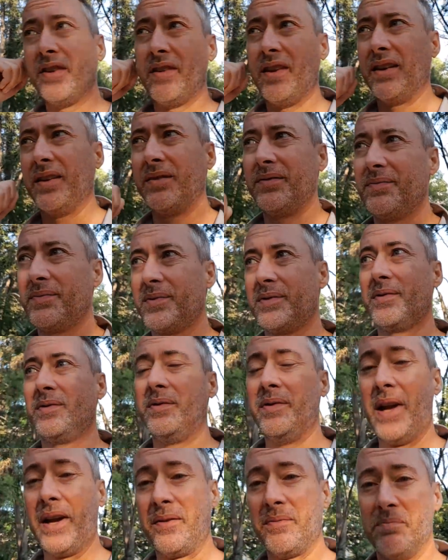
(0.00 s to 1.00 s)
They
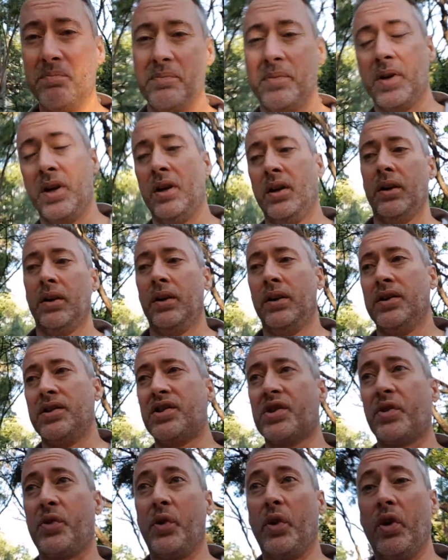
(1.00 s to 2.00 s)
like
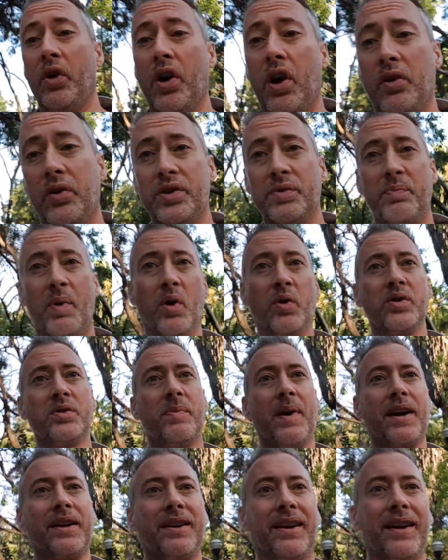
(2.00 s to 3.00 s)
screwed all his bones back